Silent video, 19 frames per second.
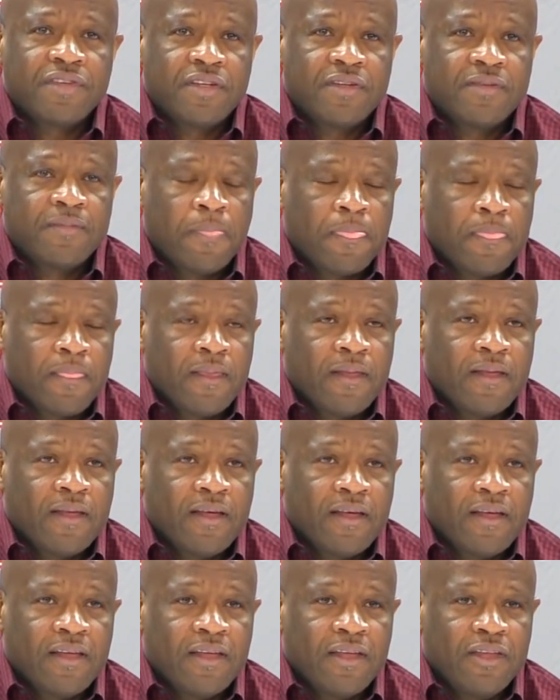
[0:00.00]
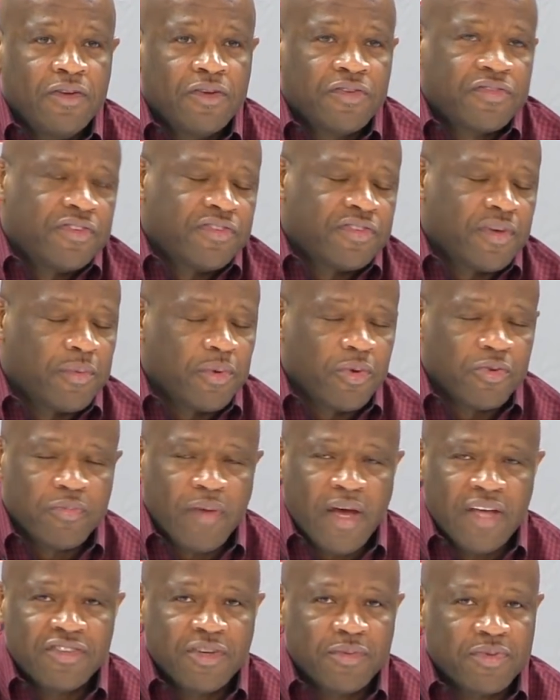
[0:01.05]
And you'll see some of those
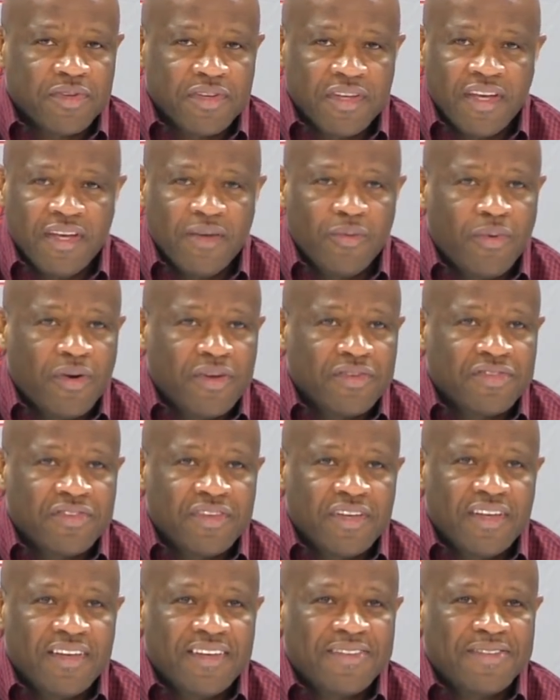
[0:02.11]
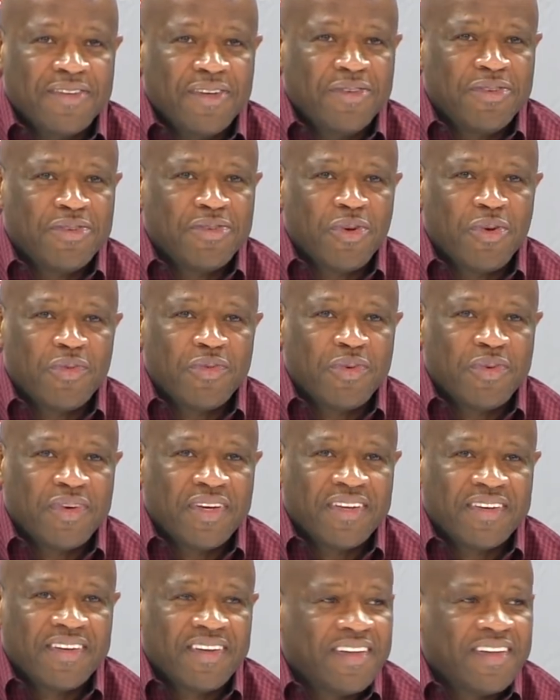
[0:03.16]
matchups again once the season's over with.